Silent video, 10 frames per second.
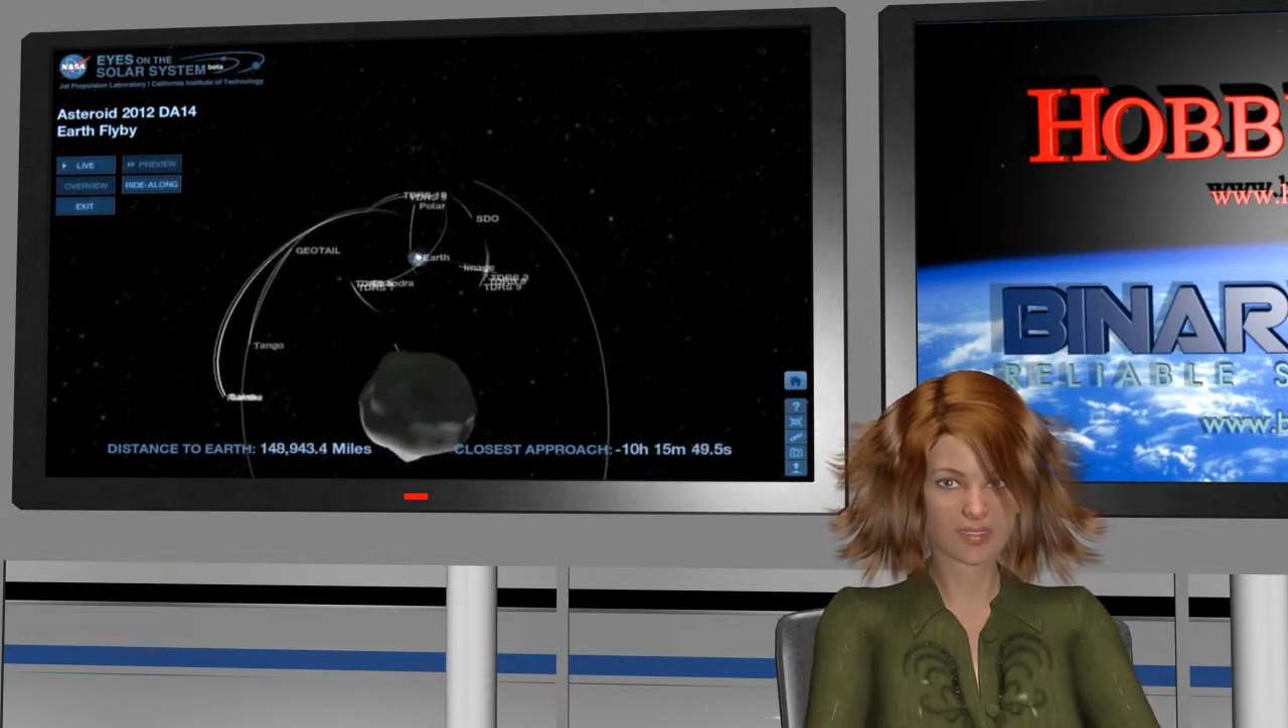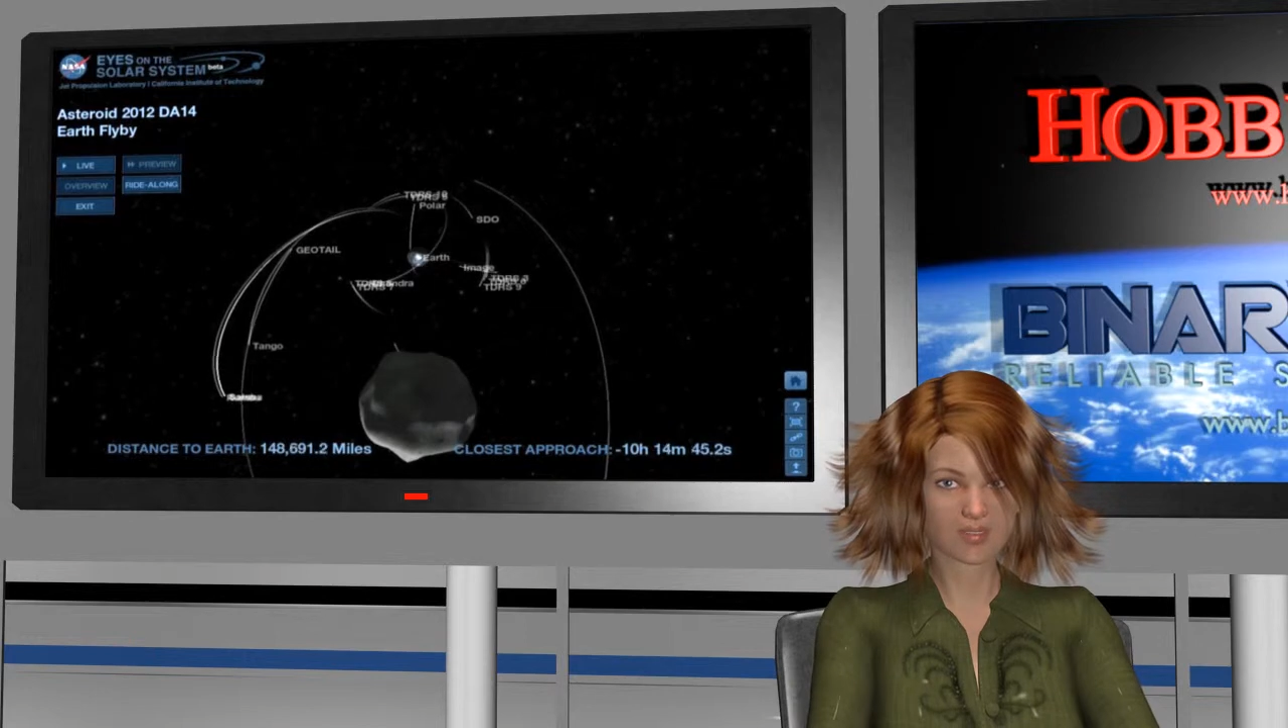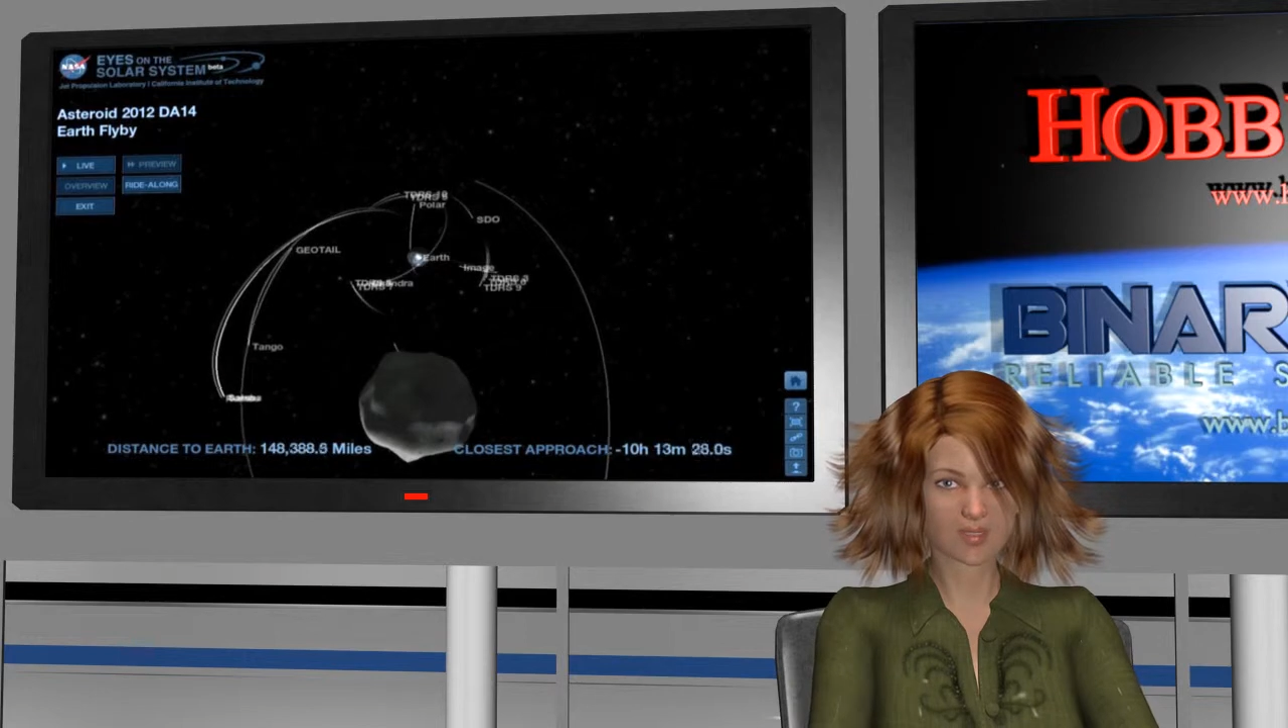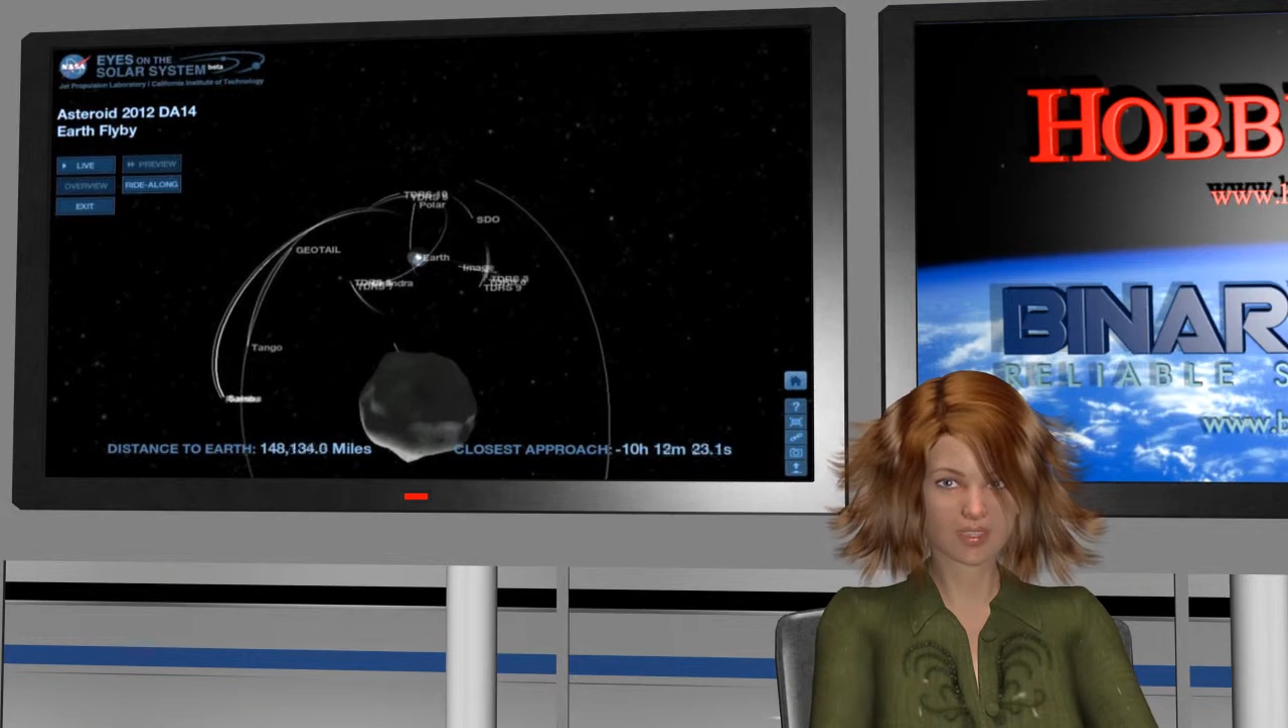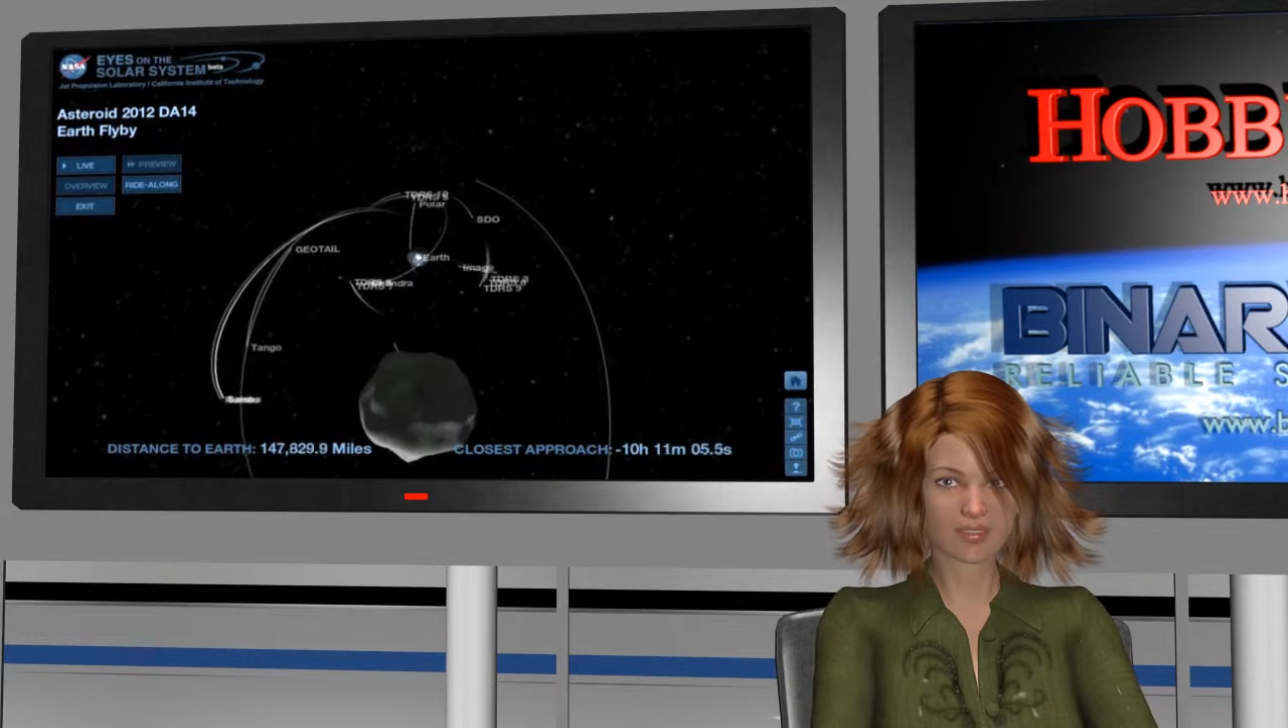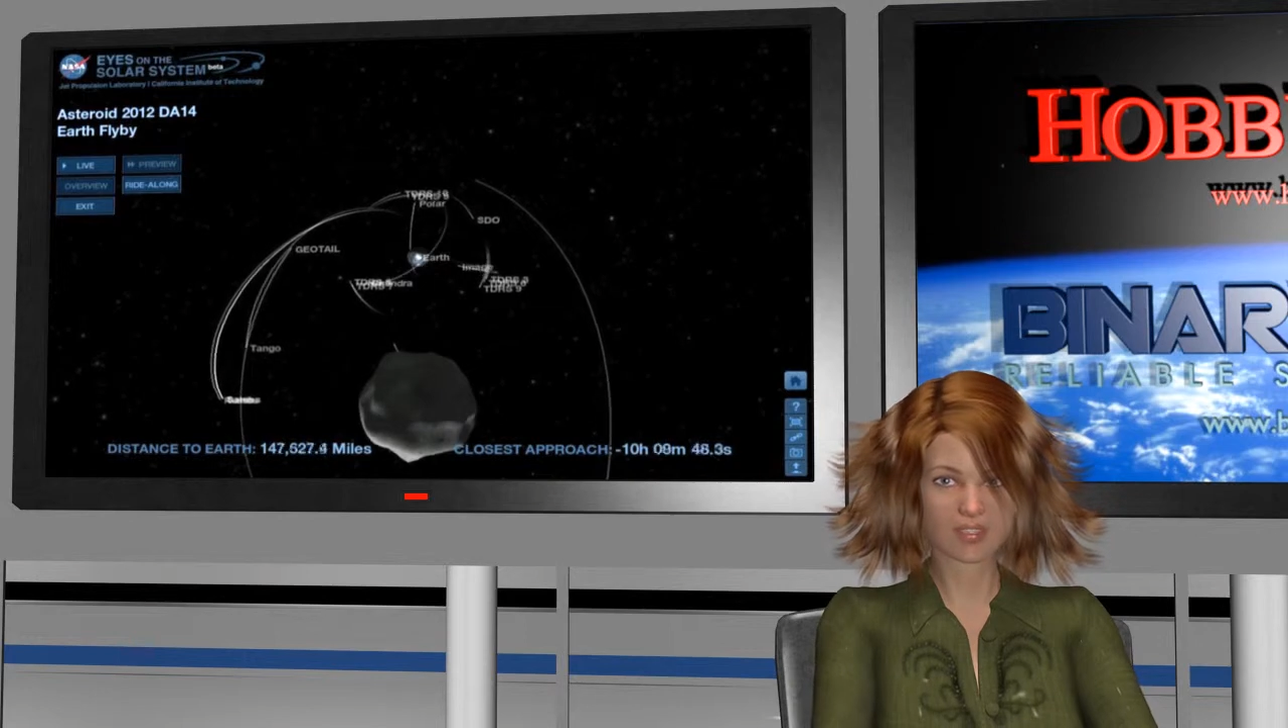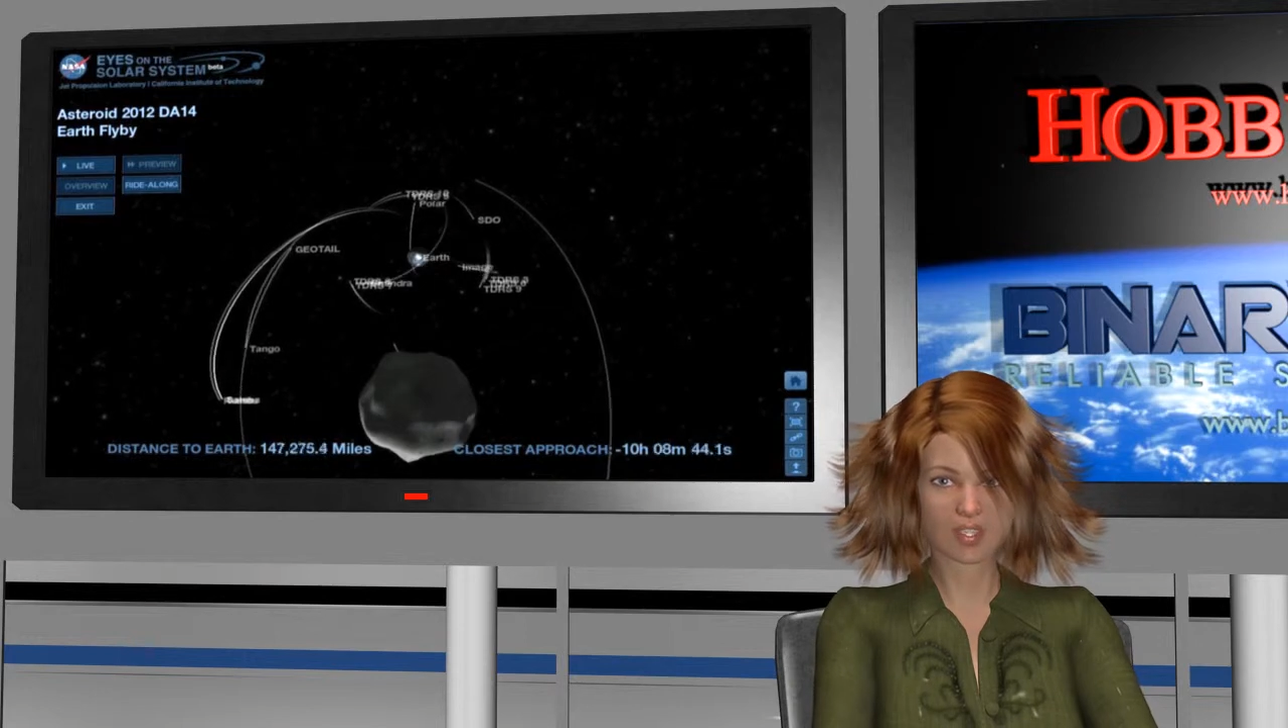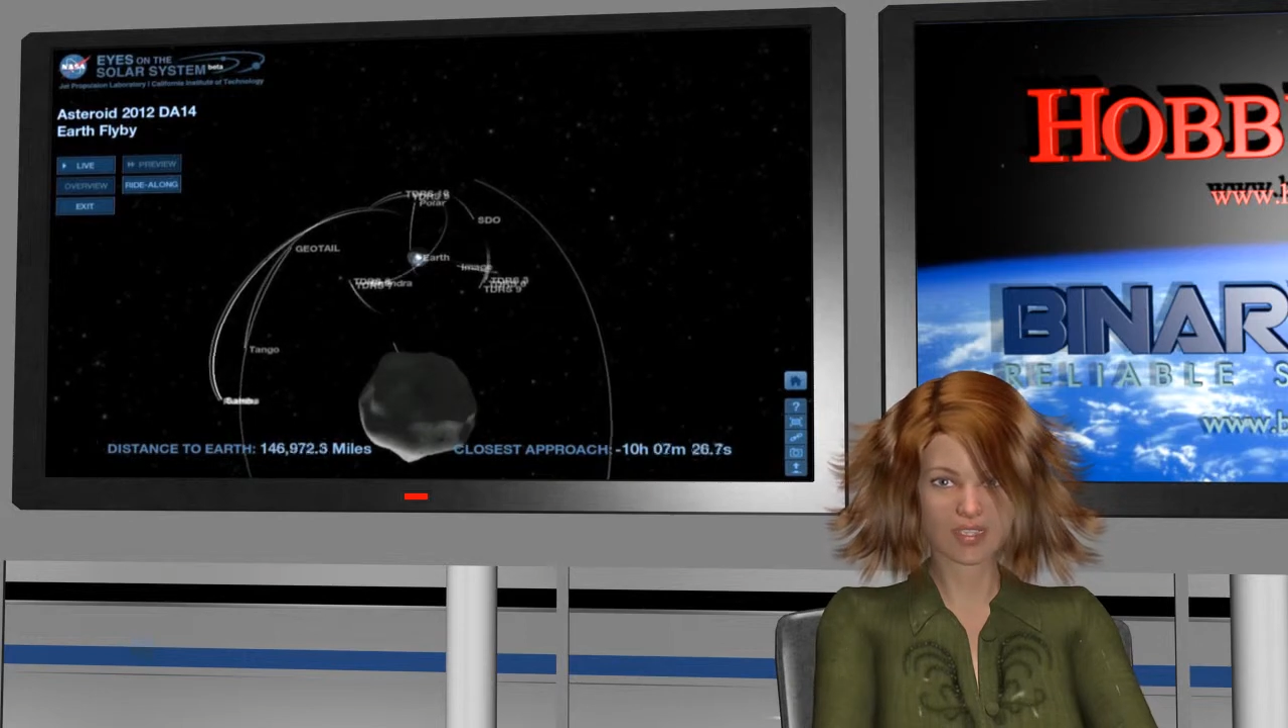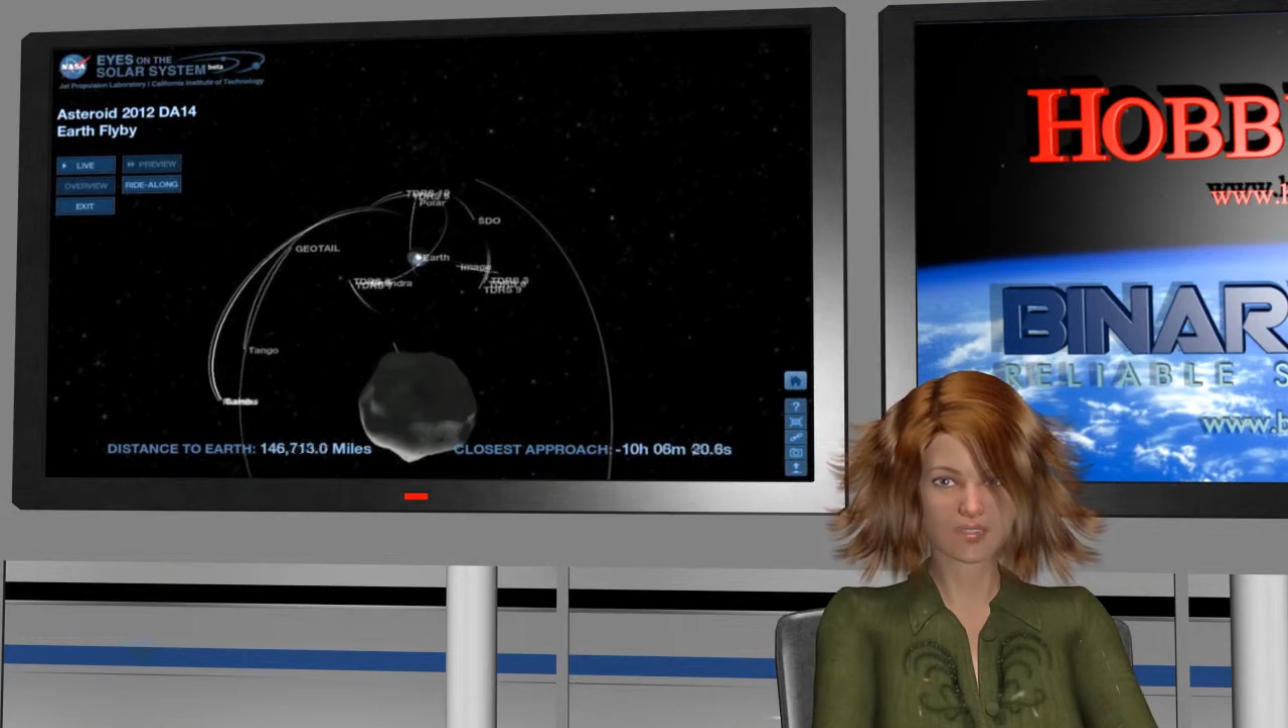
that one or two